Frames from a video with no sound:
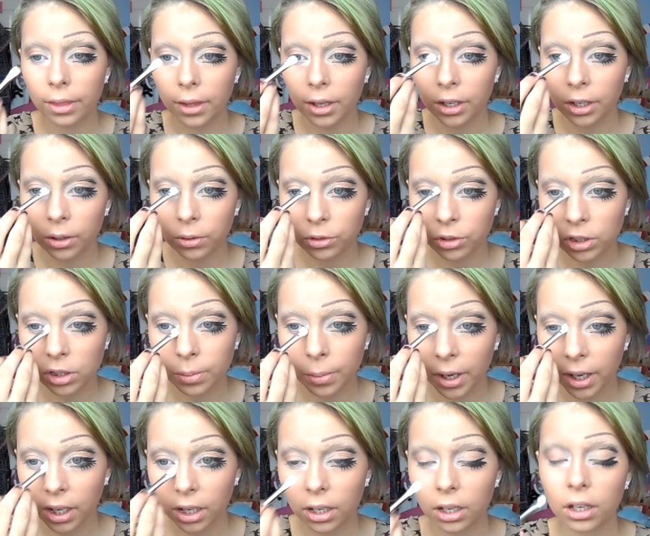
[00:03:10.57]
And then it'll
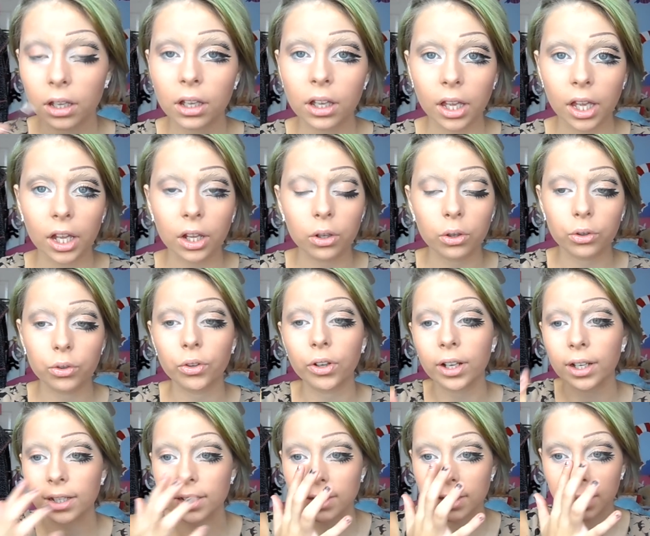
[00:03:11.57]
just make it look
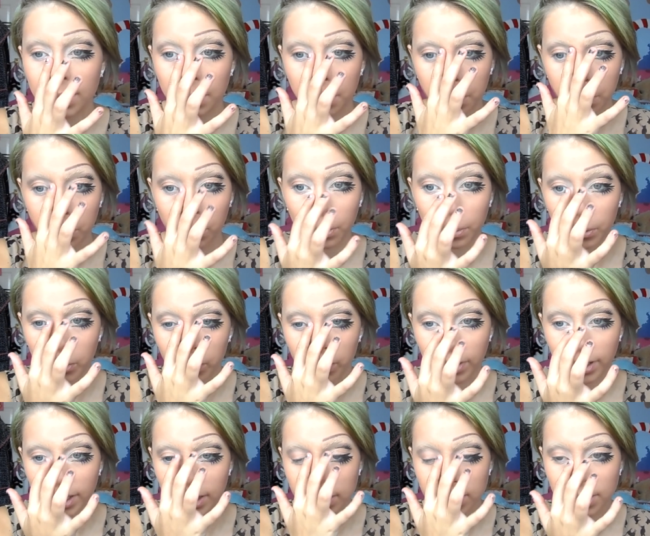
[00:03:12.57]
realistic, or
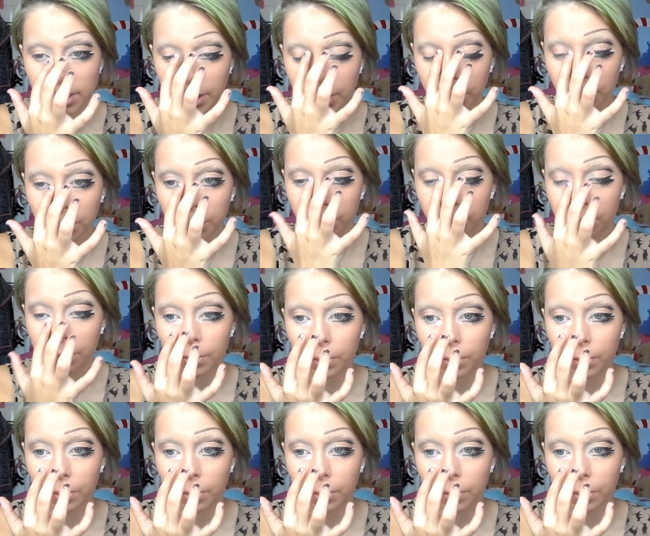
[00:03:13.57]
more realistic.